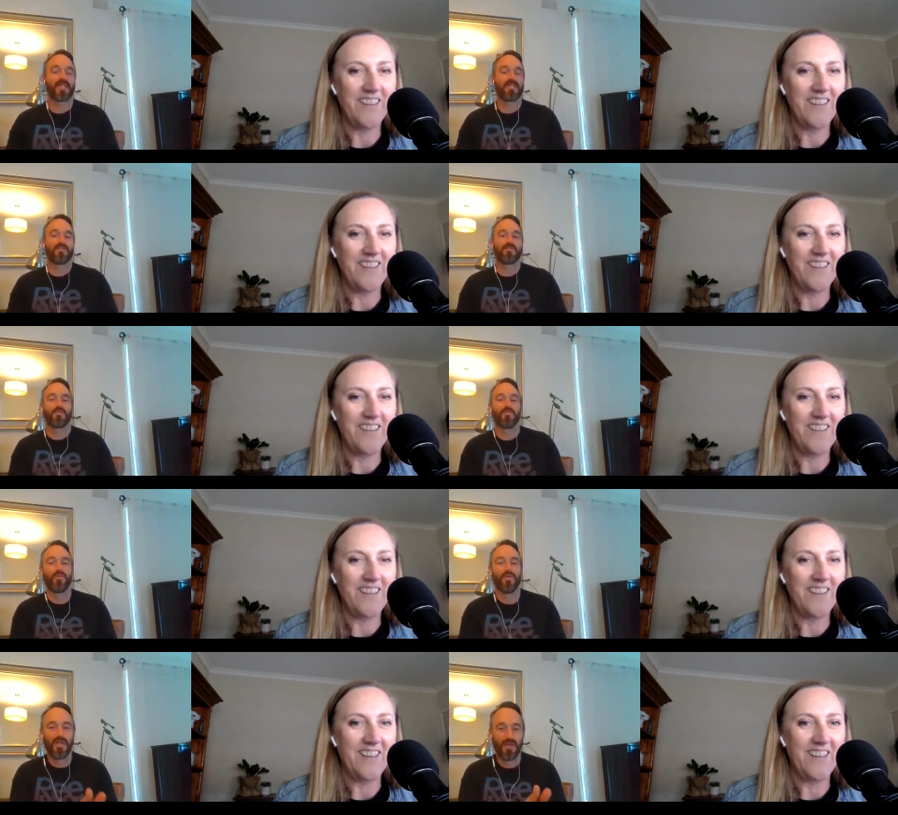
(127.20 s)
Speaker 1: I can listen
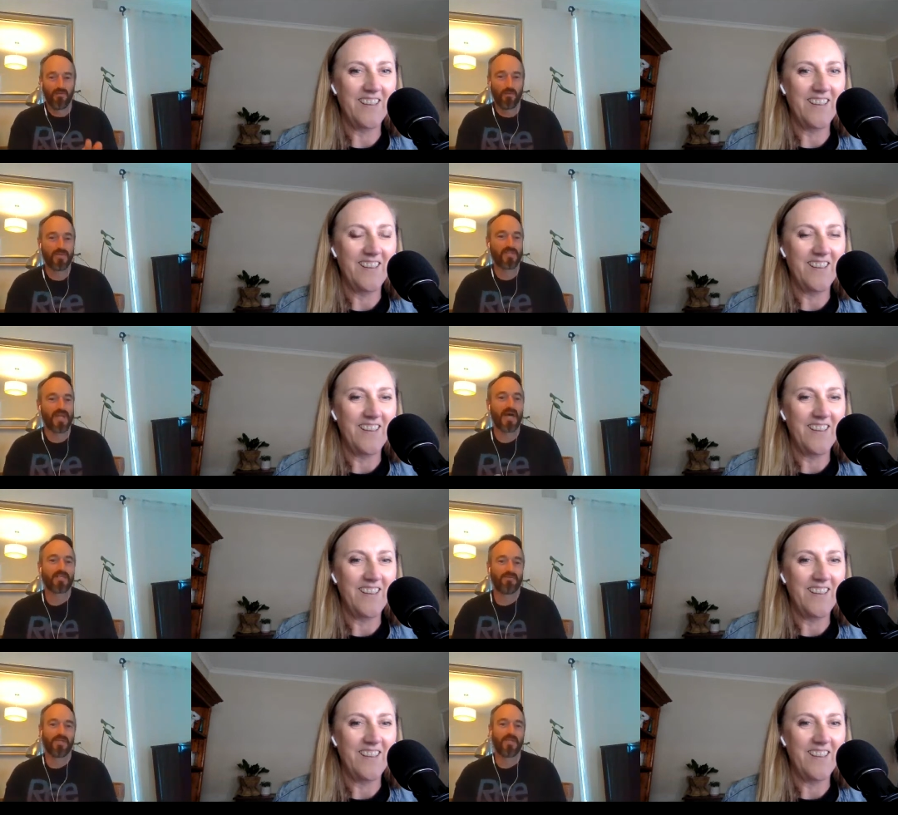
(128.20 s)
to from the
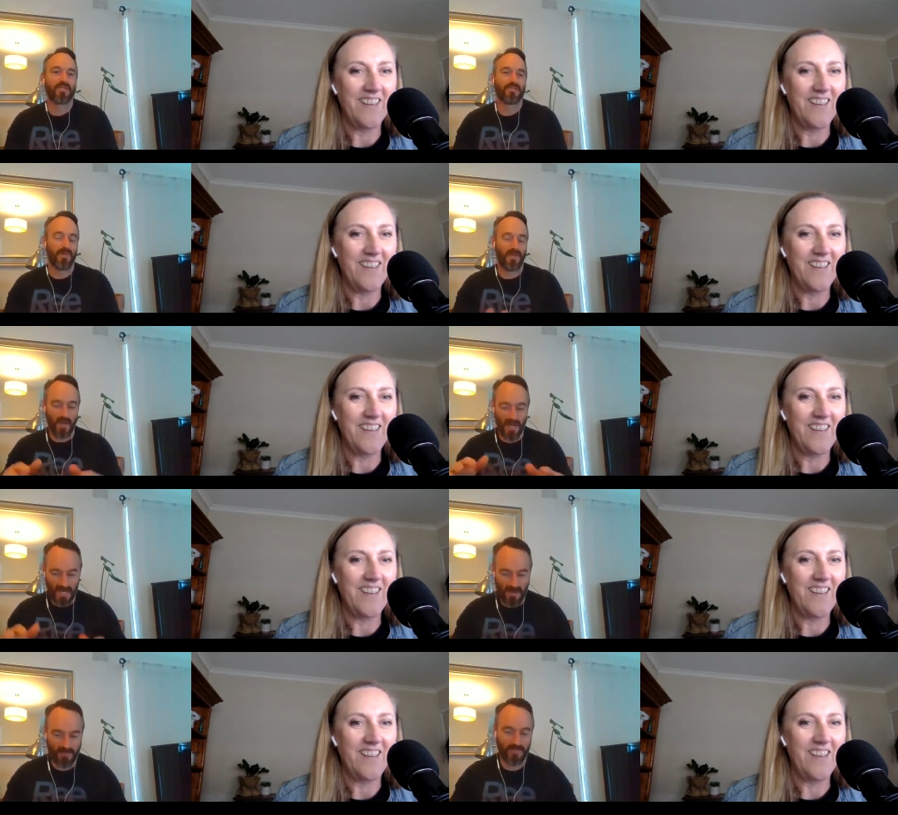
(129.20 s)
start to finish, but I
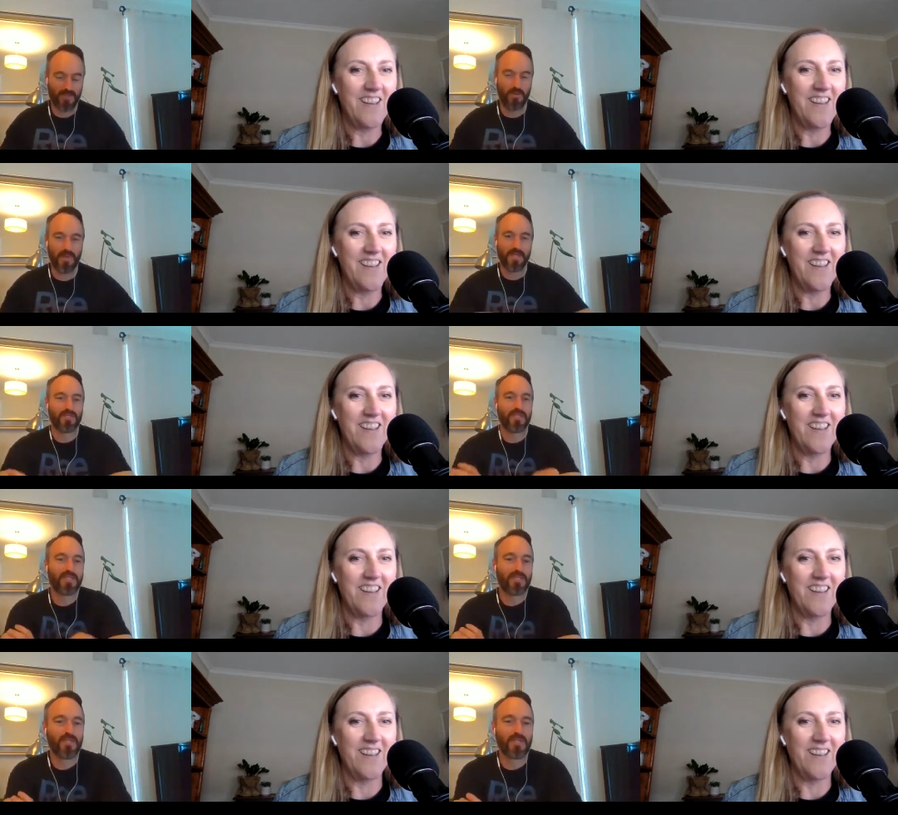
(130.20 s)
love it ah, so
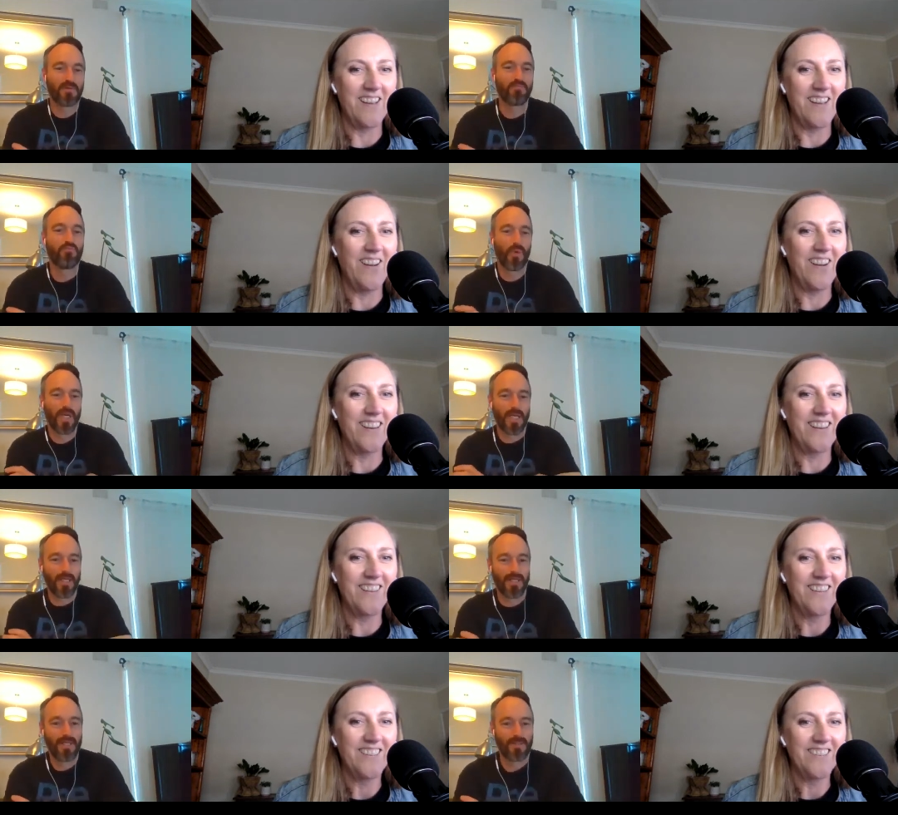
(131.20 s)
much. It's ah, just
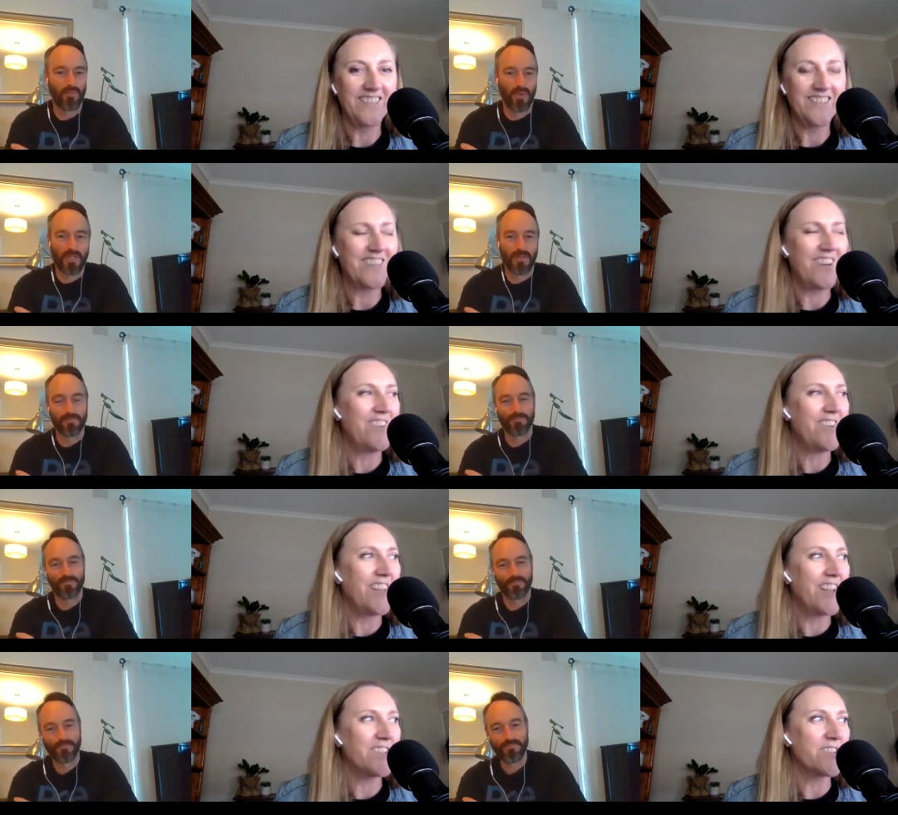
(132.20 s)
brilliant. Brilliant.
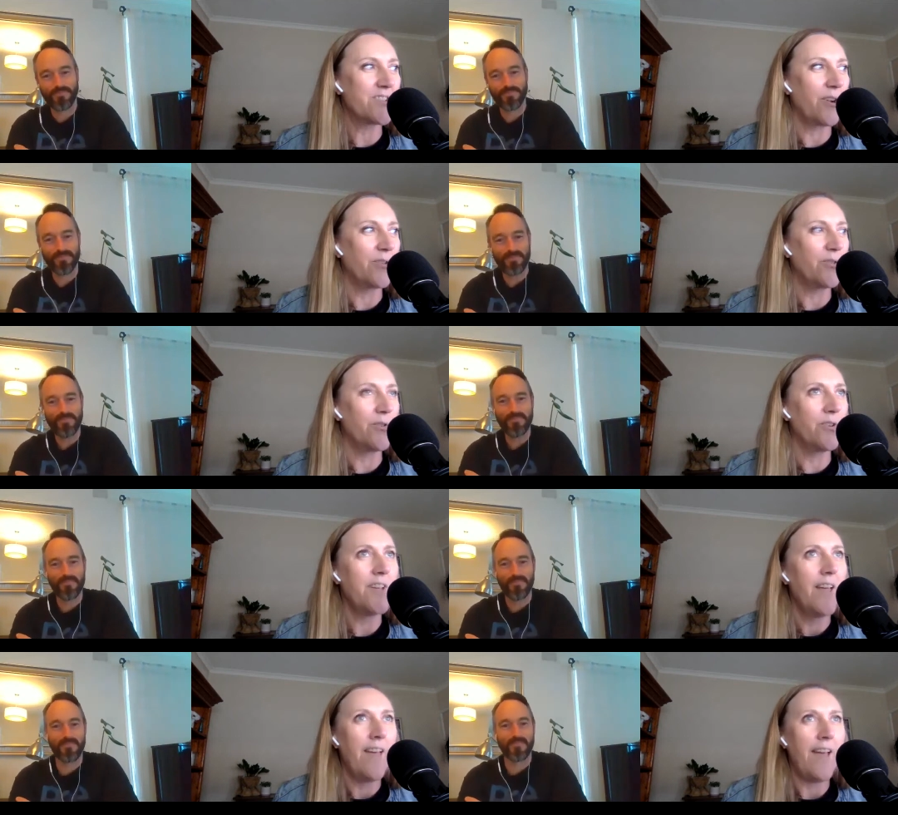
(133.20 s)
Speaker 2: Oh, that is so good.
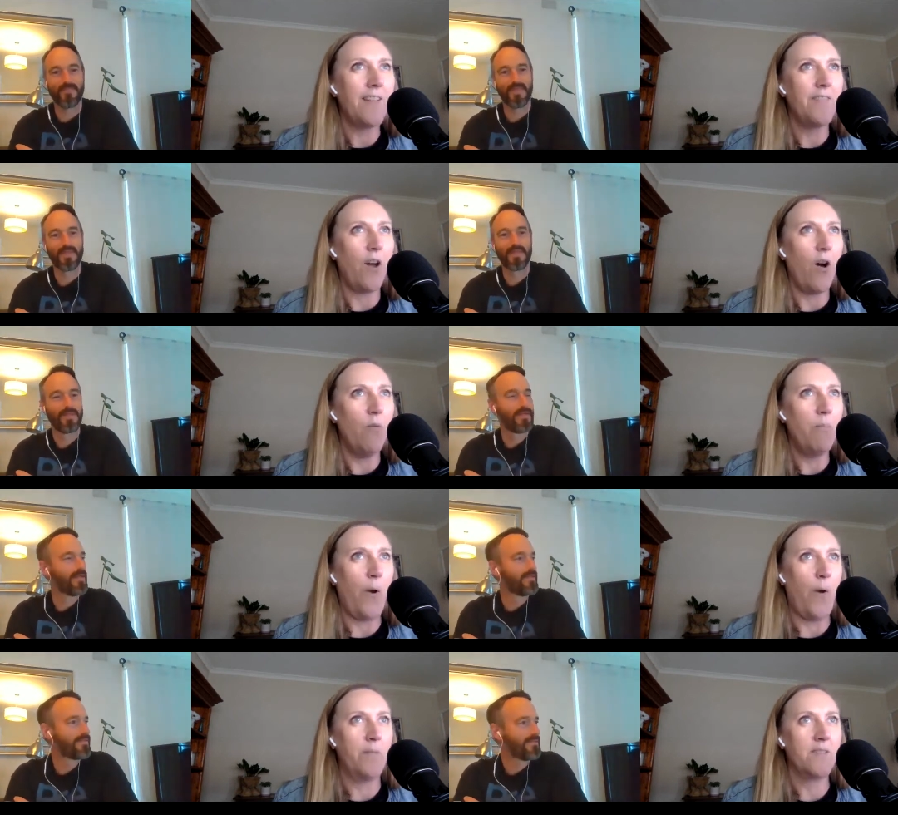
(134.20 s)
And the whole
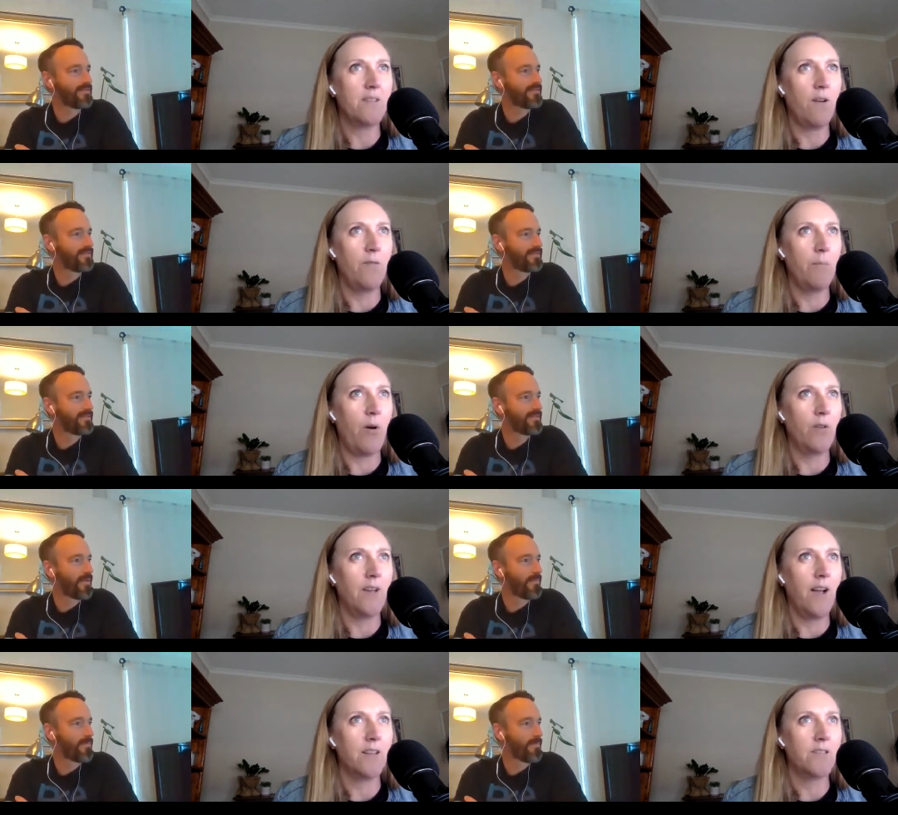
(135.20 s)
purpose of the
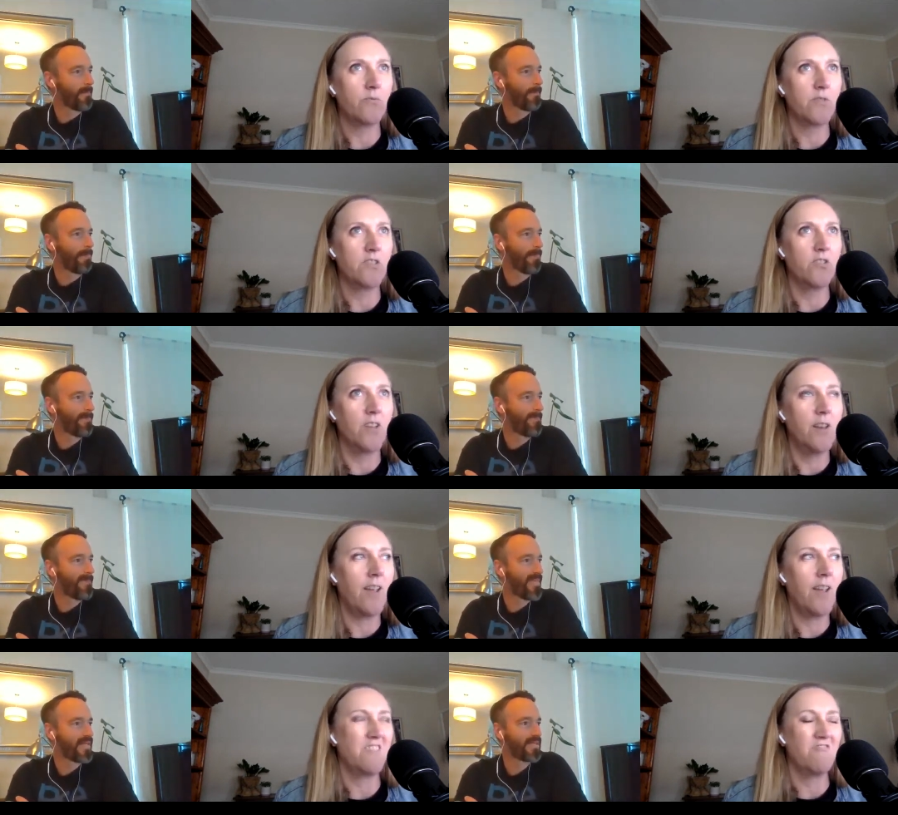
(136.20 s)
podcast was to
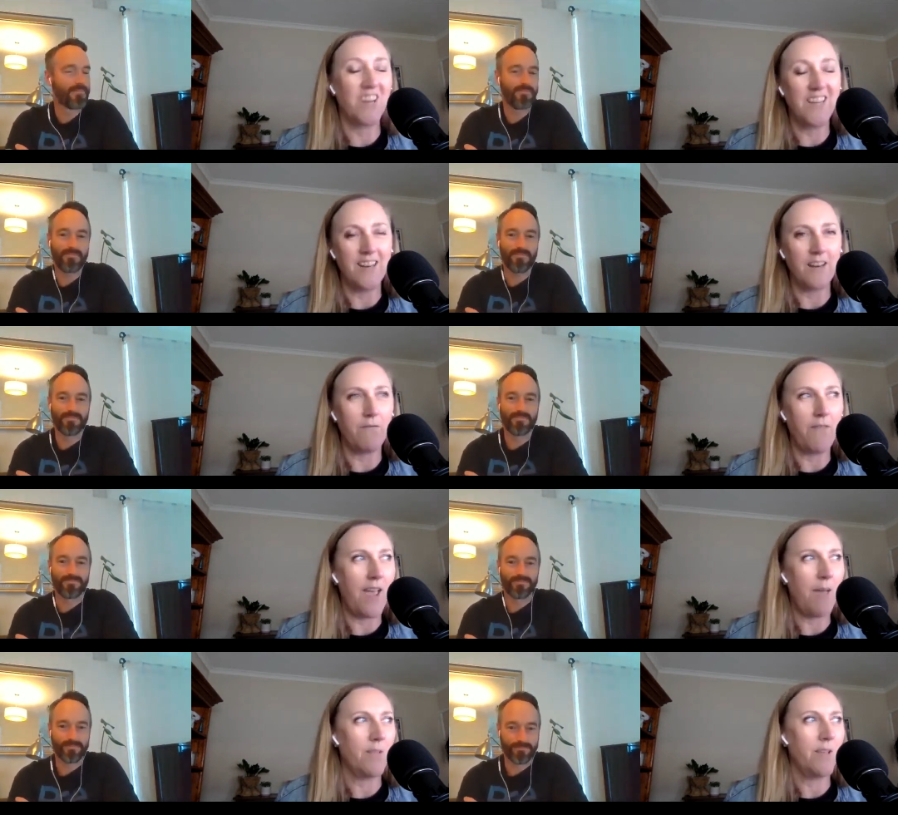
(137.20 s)
connect and reconnect
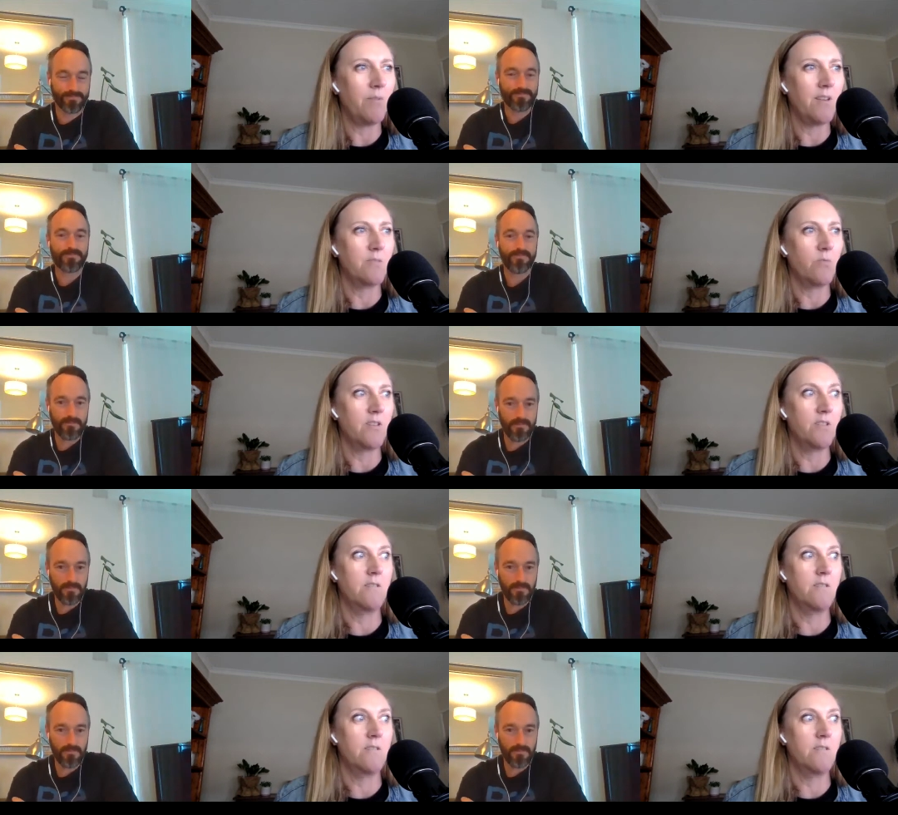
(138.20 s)
family because we're